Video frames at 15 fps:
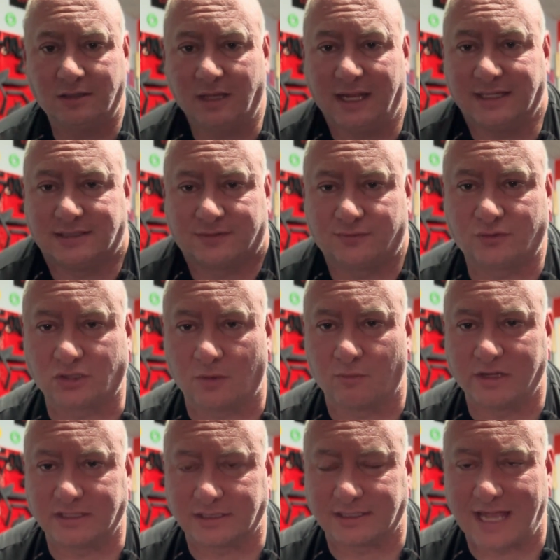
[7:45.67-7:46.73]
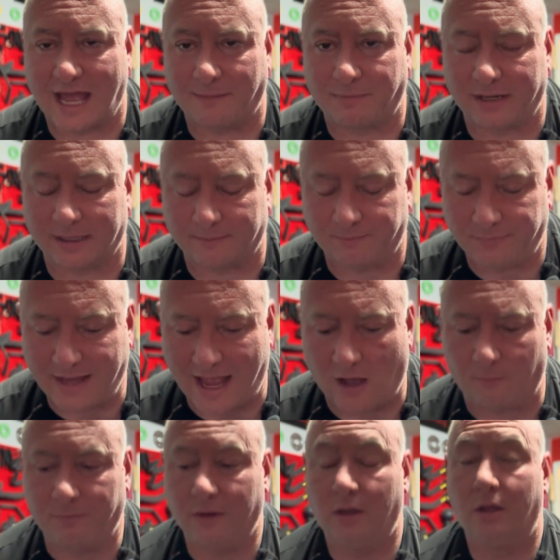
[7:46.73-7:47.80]
it's for some reason's happening.
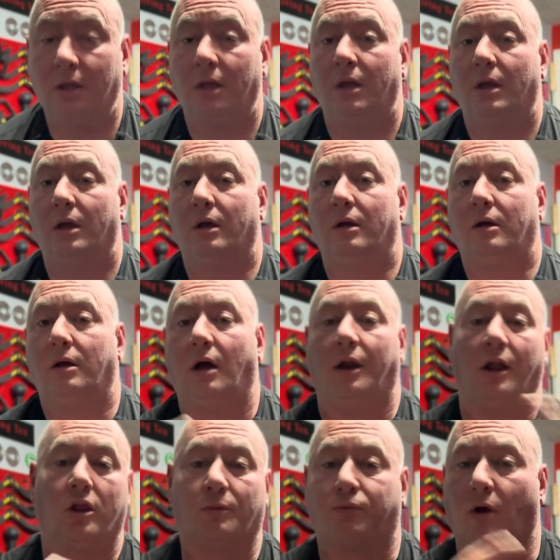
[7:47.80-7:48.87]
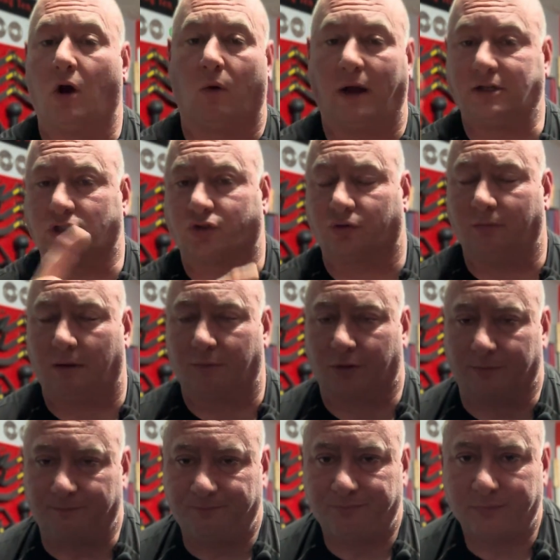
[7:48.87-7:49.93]
Now, another pro I just
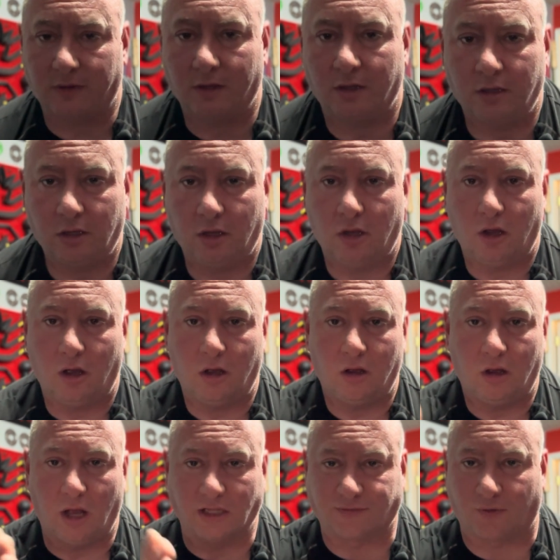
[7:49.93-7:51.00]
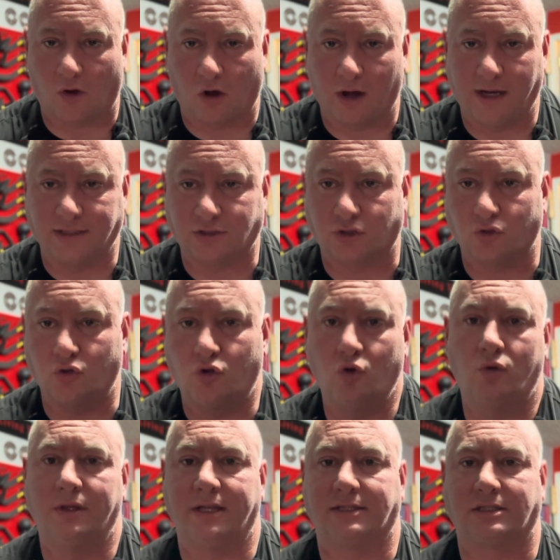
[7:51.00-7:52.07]
remembered. As far as
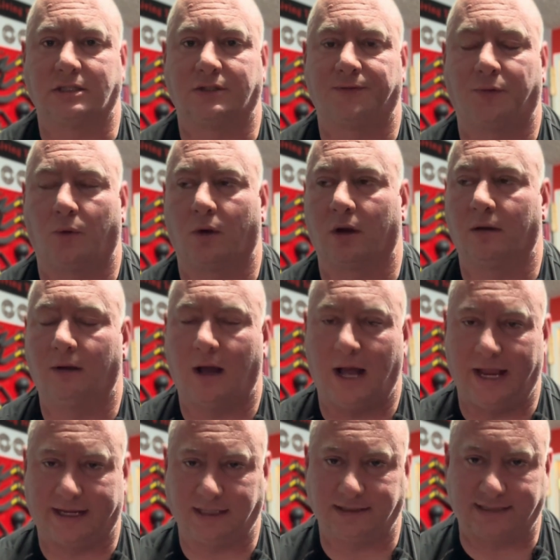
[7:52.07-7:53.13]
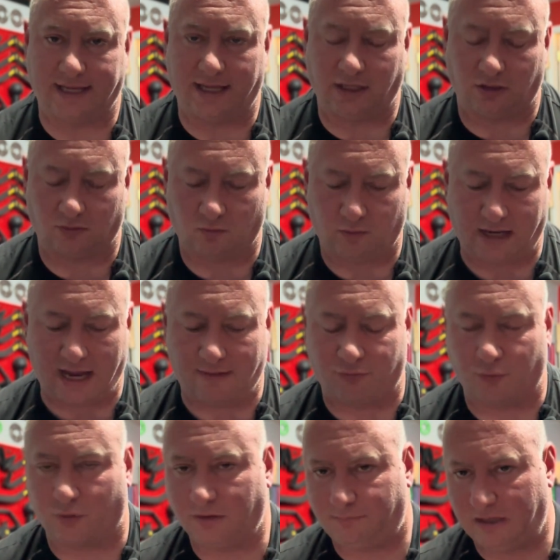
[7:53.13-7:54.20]
who this is for, I can tell you, we have
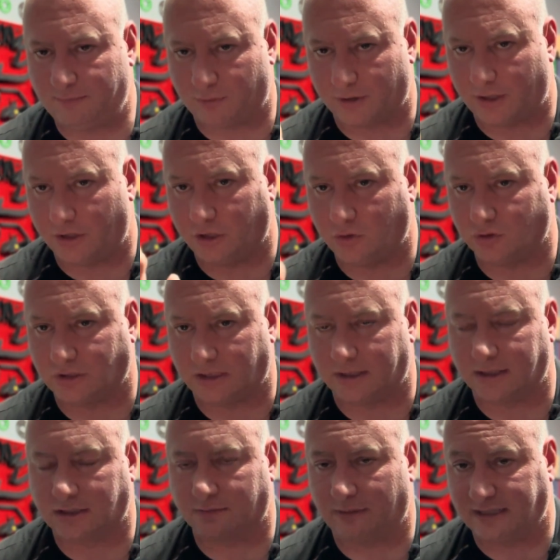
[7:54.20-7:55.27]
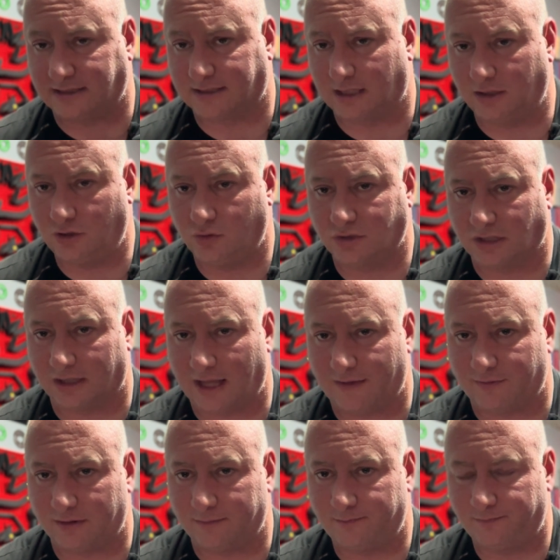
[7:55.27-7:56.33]
3 people that are using this. My son, who's
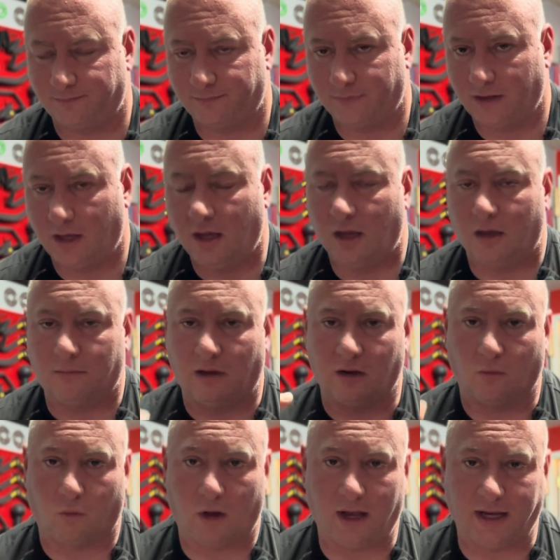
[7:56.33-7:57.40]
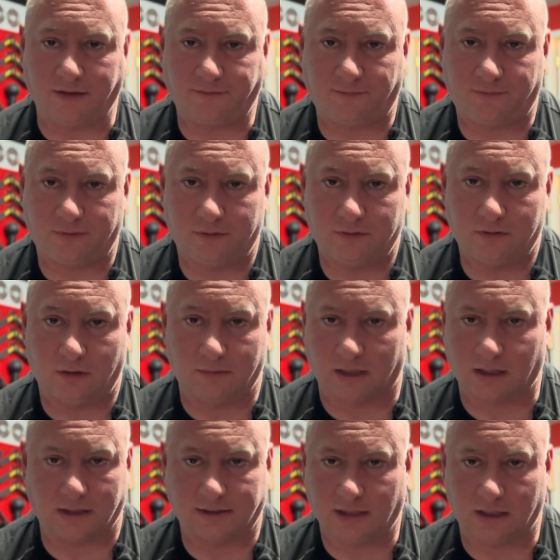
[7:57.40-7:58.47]
11, my wife, I'm not
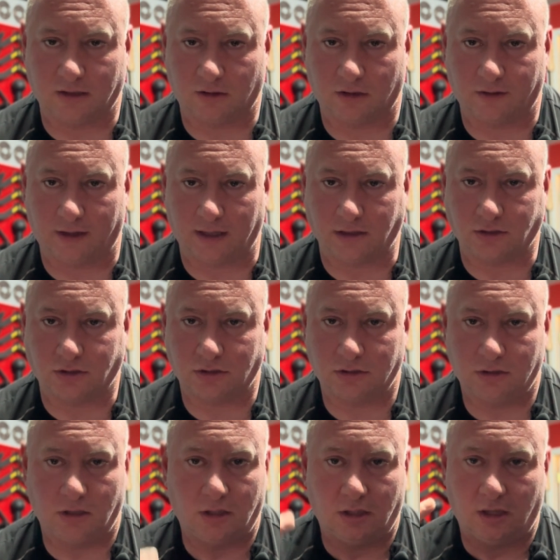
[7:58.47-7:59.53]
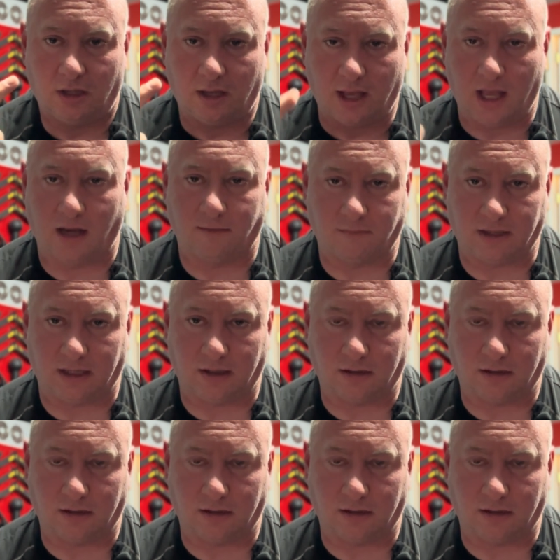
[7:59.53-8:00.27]
going to tell you her age, and me,